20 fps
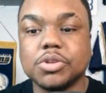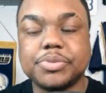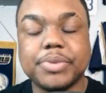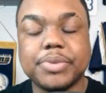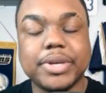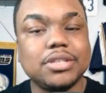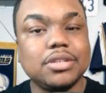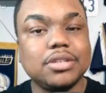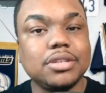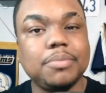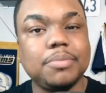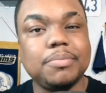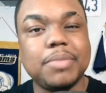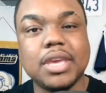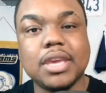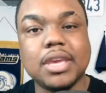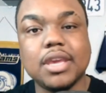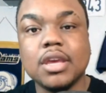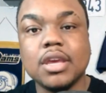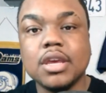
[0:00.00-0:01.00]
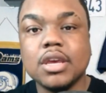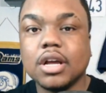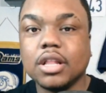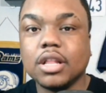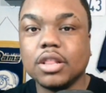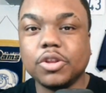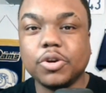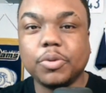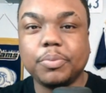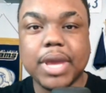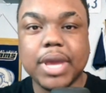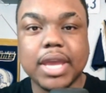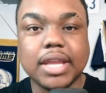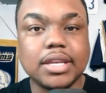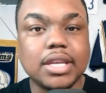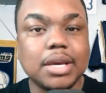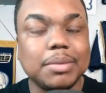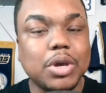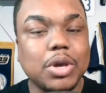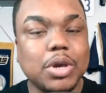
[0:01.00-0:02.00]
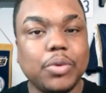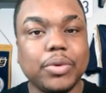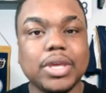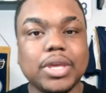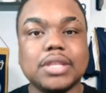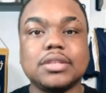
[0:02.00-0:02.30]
especially being a little banged up going